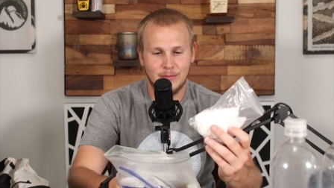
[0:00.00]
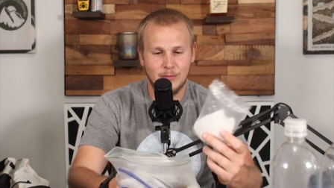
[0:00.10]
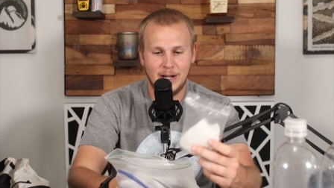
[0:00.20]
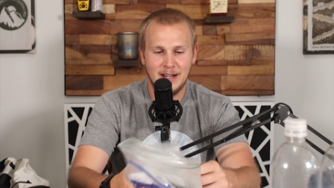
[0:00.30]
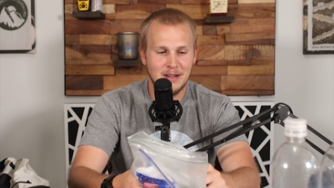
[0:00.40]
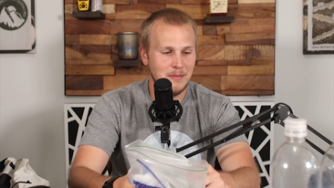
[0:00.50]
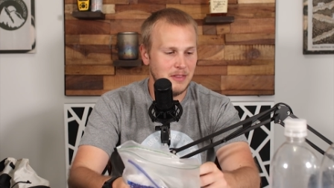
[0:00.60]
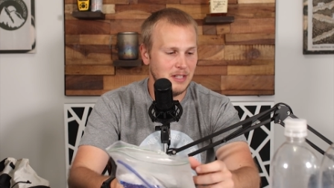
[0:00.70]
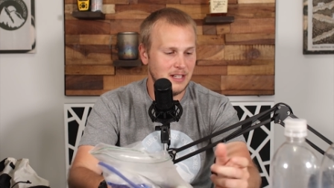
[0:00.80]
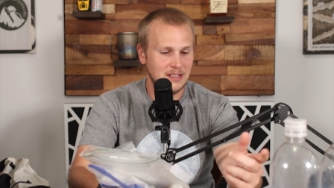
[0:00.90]
random
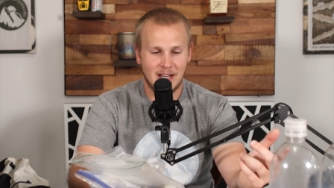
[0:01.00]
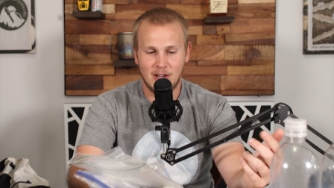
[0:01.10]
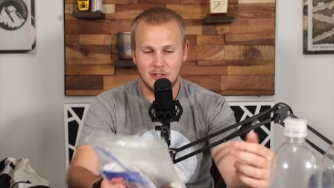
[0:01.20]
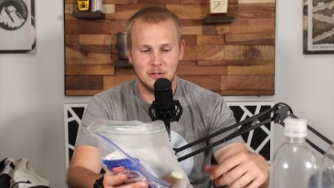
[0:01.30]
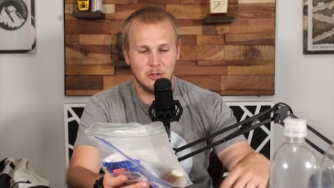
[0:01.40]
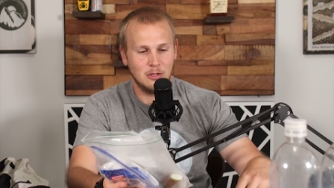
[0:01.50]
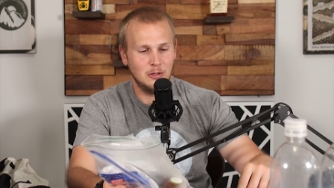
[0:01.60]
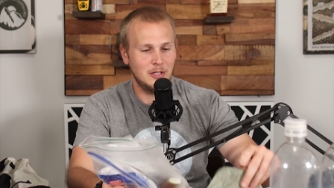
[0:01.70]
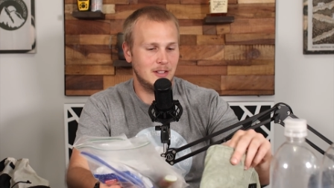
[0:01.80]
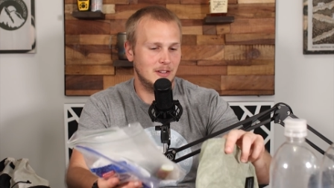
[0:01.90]
things. I also
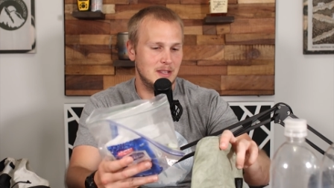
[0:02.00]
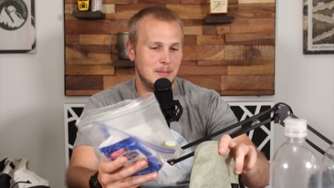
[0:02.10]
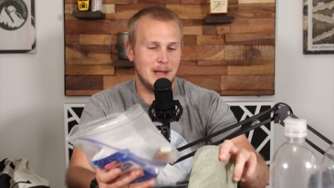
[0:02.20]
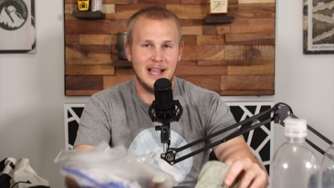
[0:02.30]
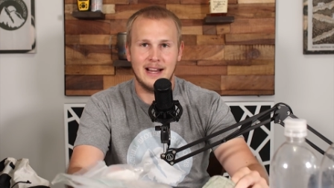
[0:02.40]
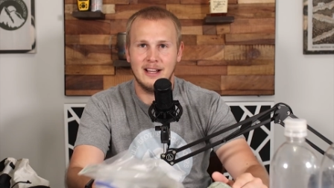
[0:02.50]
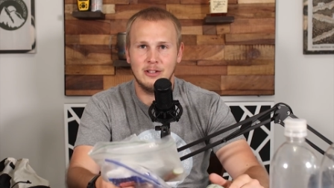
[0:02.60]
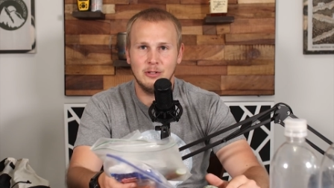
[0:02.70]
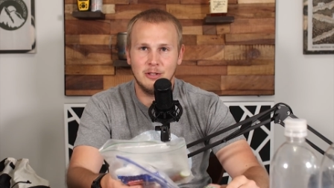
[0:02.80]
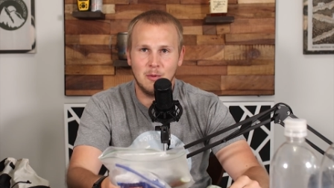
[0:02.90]
included, they're in the bag, I
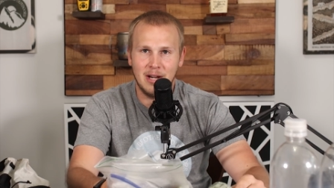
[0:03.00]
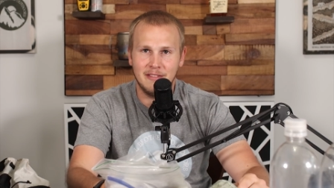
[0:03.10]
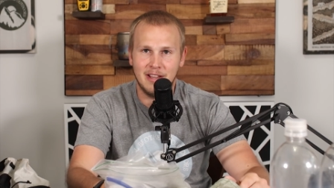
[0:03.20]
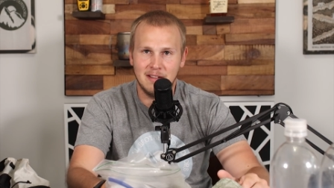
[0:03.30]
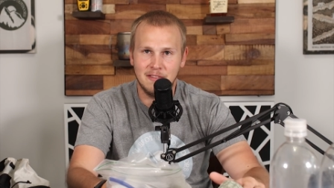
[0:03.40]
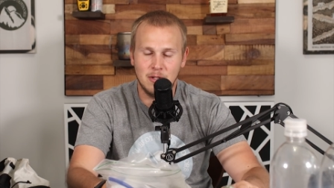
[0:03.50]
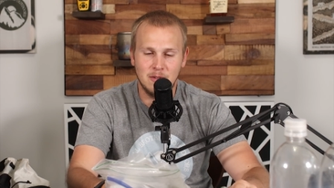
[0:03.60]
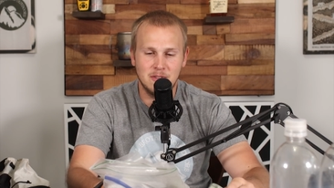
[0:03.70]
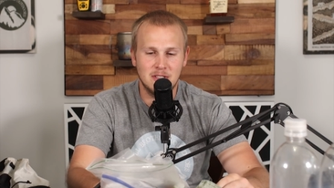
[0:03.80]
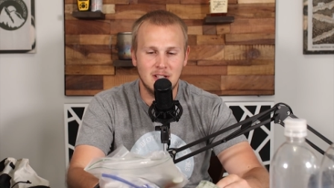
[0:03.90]
included the weight of
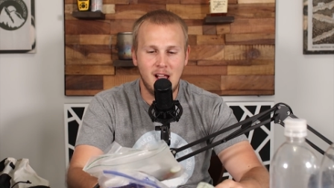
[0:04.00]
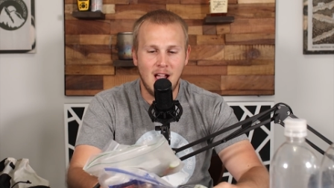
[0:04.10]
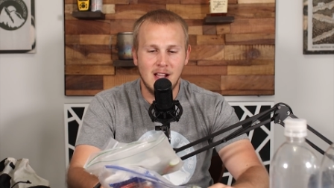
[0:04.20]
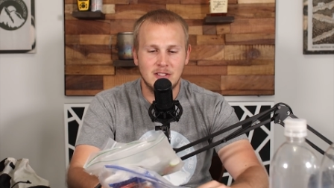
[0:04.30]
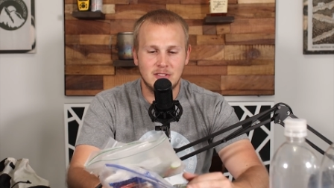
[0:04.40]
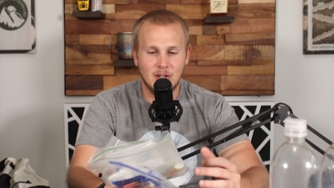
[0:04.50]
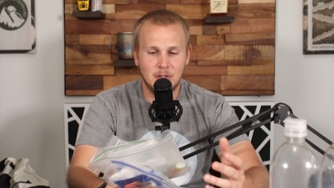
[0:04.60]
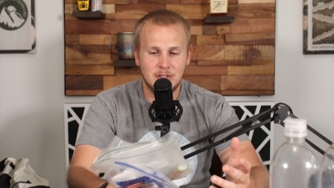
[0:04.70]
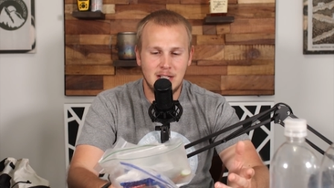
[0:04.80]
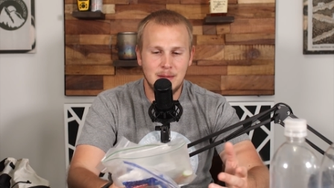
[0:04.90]
headphones.
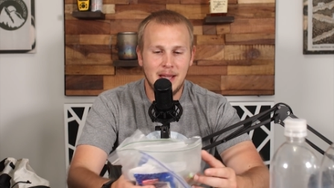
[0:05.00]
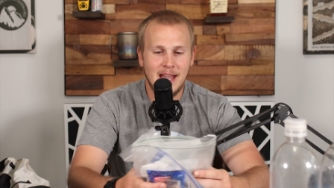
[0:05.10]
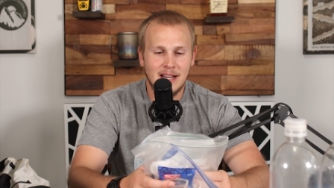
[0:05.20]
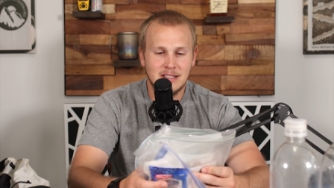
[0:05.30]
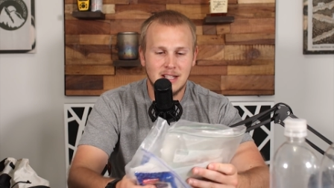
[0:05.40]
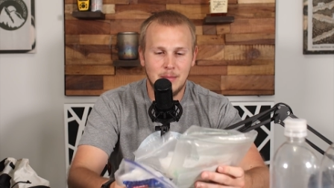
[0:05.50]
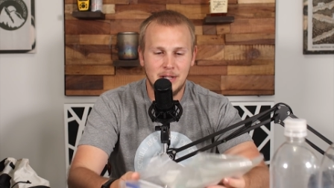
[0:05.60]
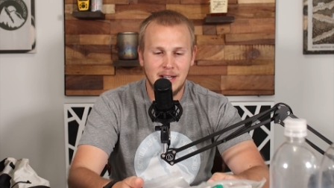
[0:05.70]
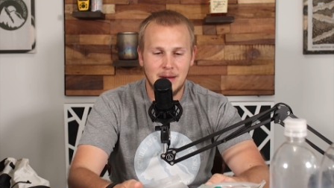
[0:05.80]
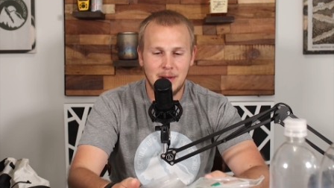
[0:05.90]
So ditty bag is
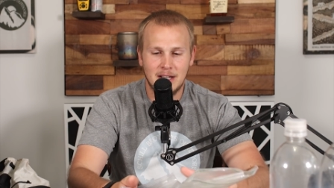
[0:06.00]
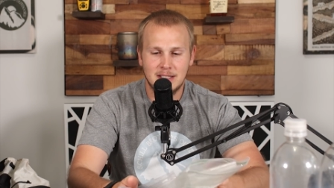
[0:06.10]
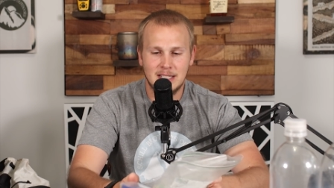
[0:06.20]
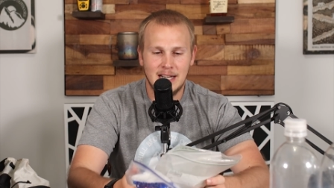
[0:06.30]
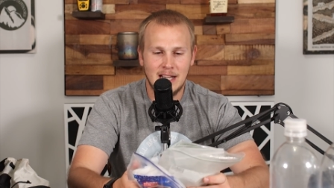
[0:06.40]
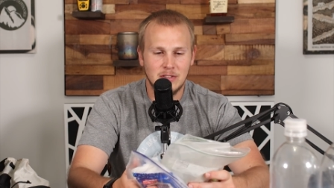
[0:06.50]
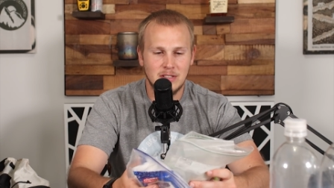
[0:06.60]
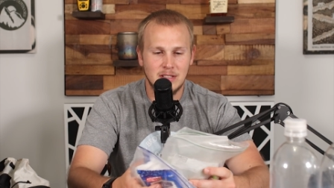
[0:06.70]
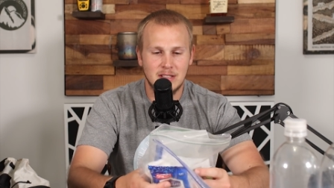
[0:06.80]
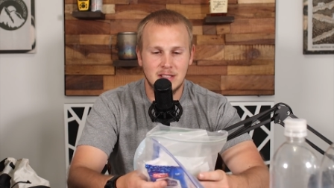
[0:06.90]
coming in at about 10
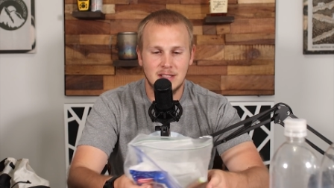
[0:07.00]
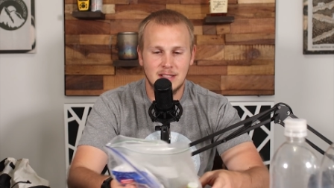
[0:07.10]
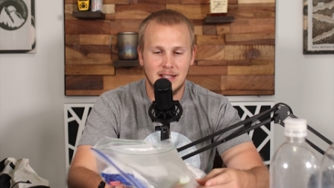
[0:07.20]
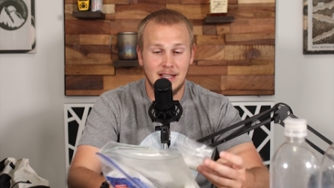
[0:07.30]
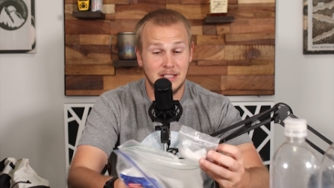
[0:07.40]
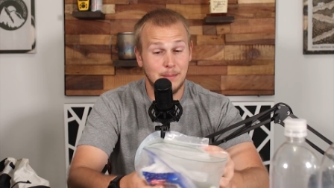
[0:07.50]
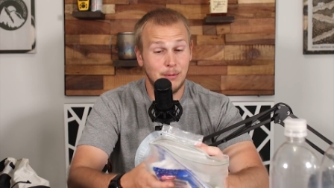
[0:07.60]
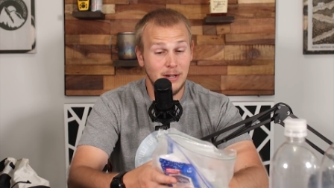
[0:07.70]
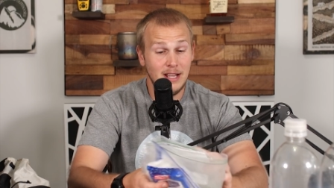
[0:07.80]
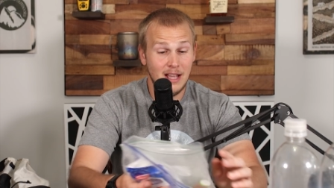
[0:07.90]
ounces. It's a
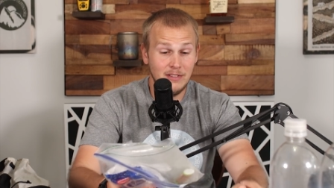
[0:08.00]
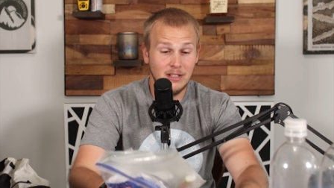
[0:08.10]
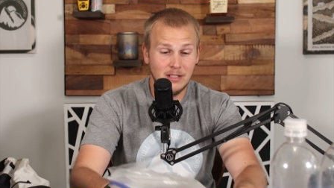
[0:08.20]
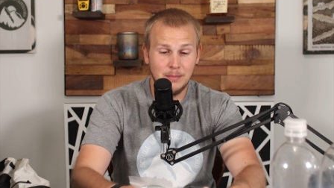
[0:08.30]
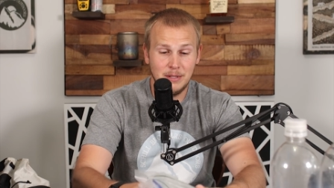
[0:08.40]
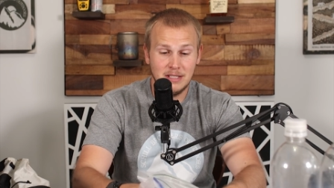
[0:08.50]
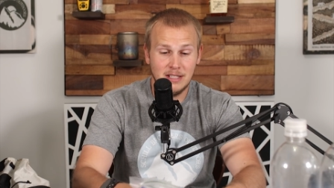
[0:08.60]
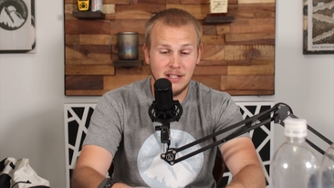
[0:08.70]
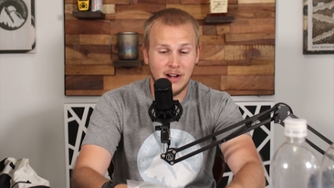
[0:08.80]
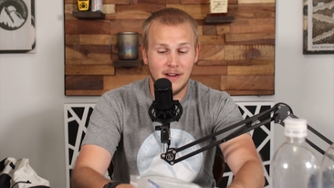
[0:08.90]
pretty heavy little piece
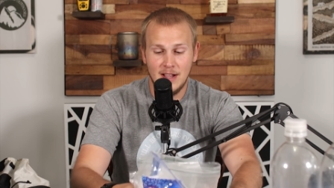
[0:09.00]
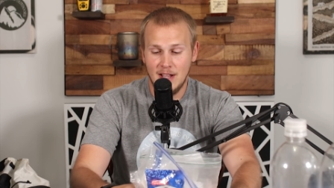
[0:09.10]
of gear.